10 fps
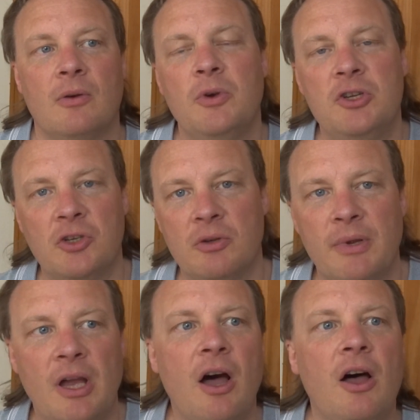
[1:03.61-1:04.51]
We shouldn't
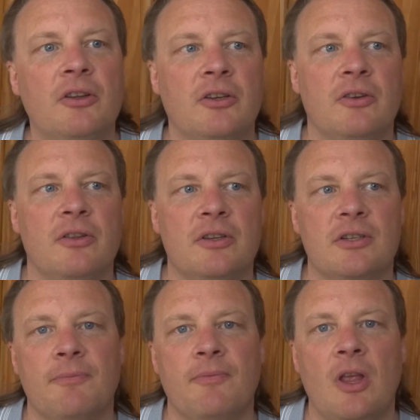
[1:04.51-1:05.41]
be hard on
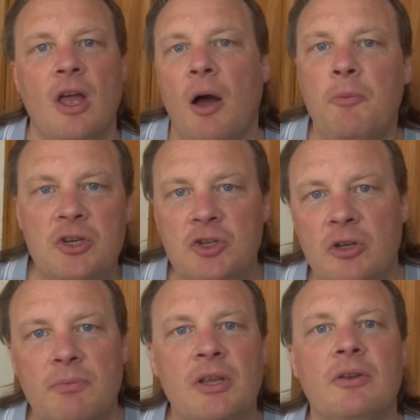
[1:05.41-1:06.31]
others. And we
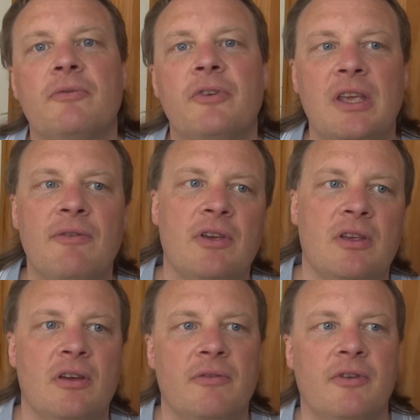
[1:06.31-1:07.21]
shouldn't be
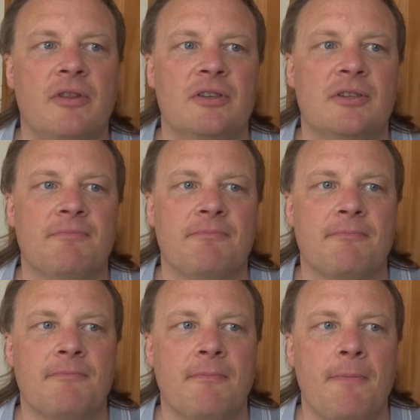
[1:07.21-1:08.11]
unforgiving of others.
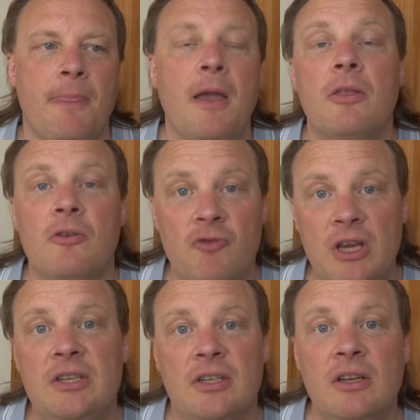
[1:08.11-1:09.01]
The
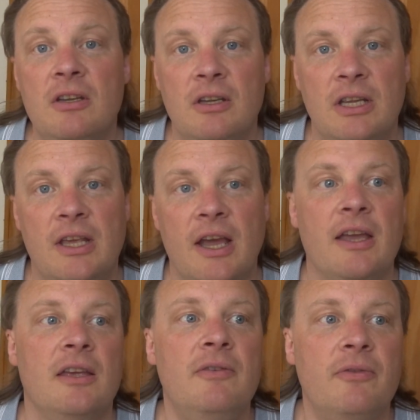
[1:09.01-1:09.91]
reason he
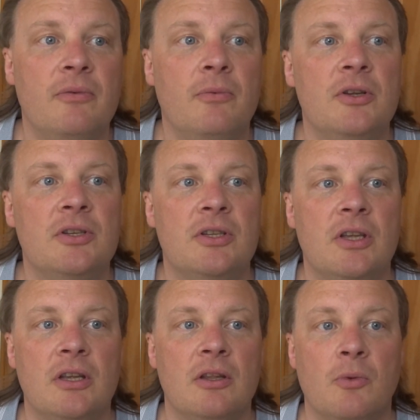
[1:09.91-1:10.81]
gave was
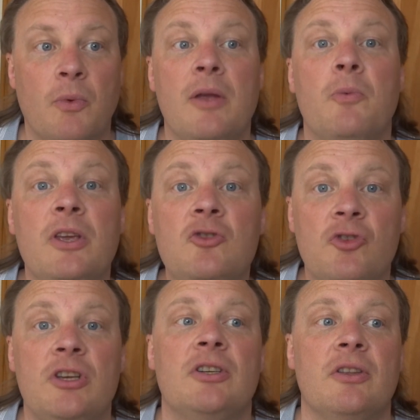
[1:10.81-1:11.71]
that the way we
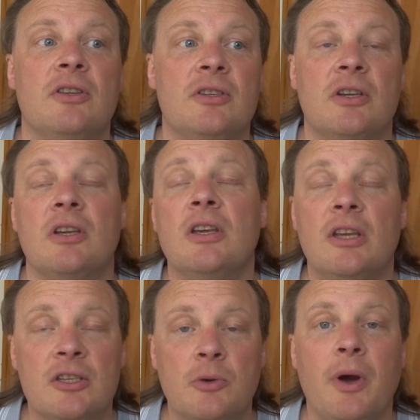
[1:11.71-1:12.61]
treat others
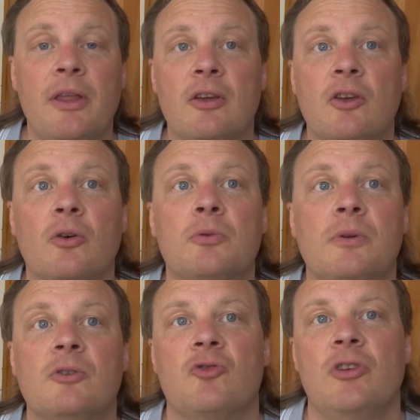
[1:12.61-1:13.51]
is the way that God
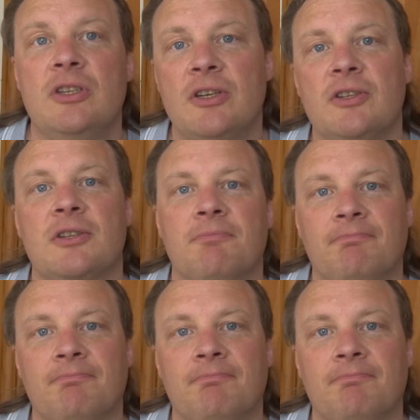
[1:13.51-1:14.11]
will treat us.